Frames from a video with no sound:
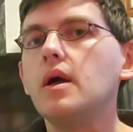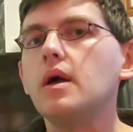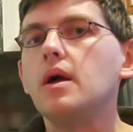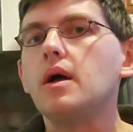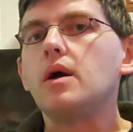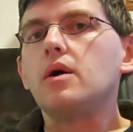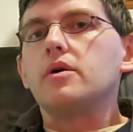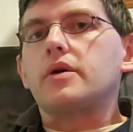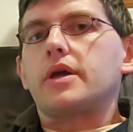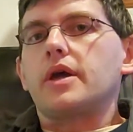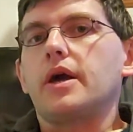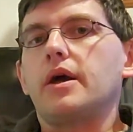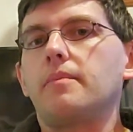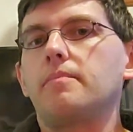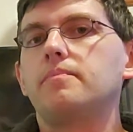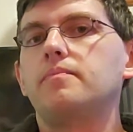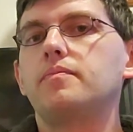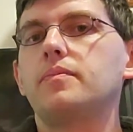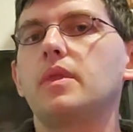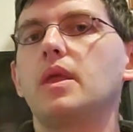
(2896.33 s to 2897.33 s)
Okay.
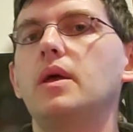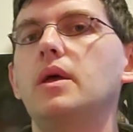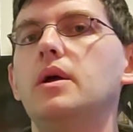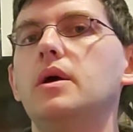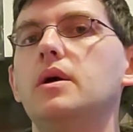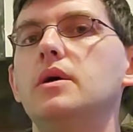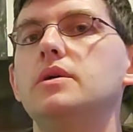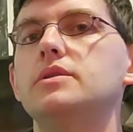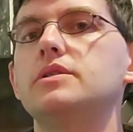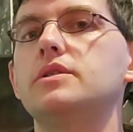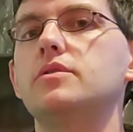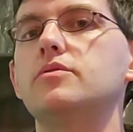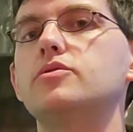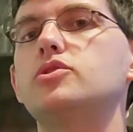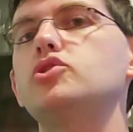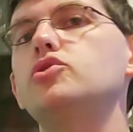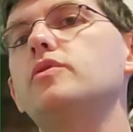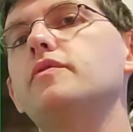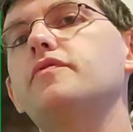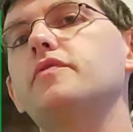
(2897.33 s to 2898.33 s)
So there are
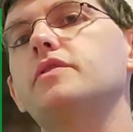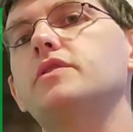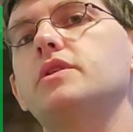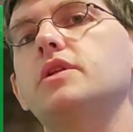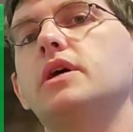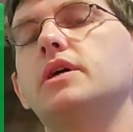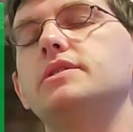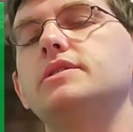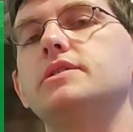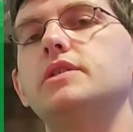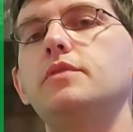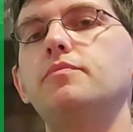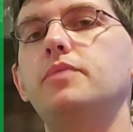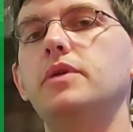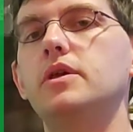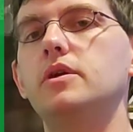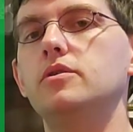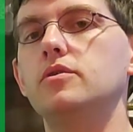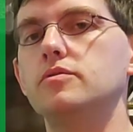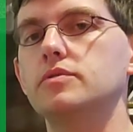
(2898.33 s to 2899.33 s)
2 different
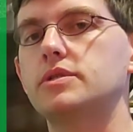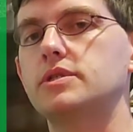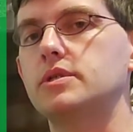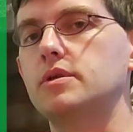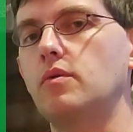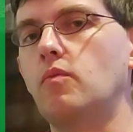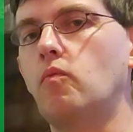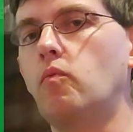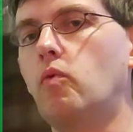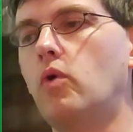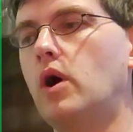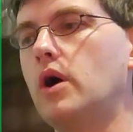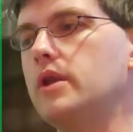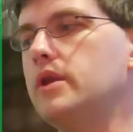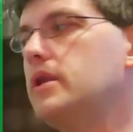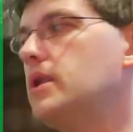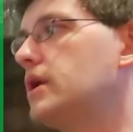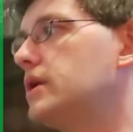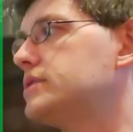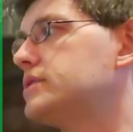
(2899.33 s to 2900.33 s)
CPUs.
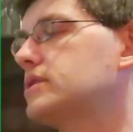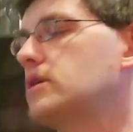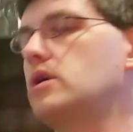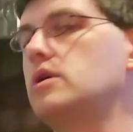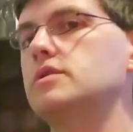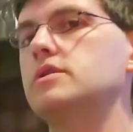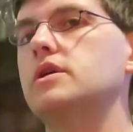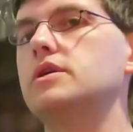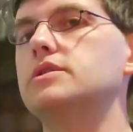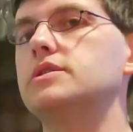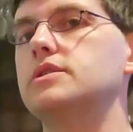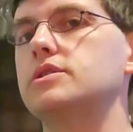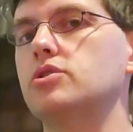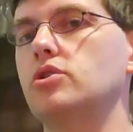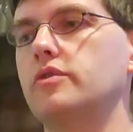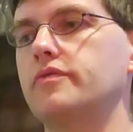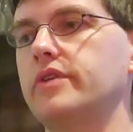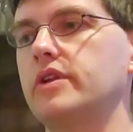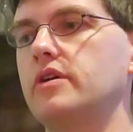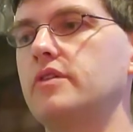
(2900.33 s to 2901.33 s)
One is called
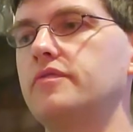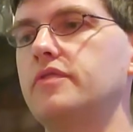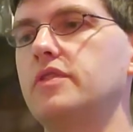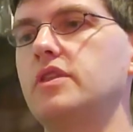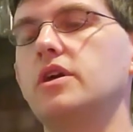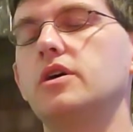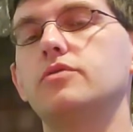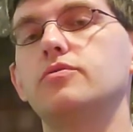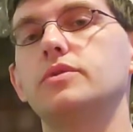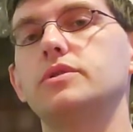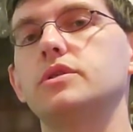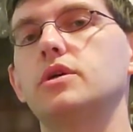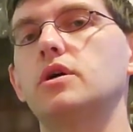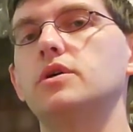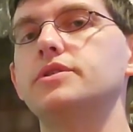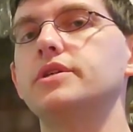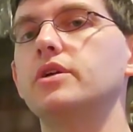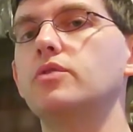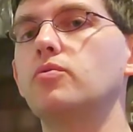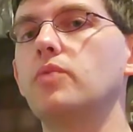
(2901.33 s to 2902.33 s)
conservative, and the other is
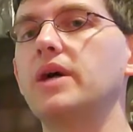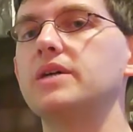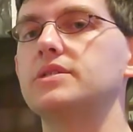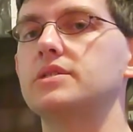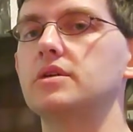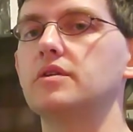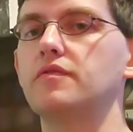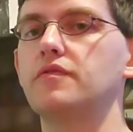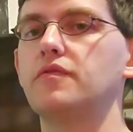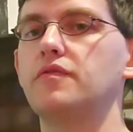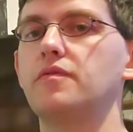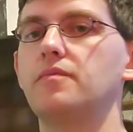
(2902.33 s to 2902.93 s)
called aggressive.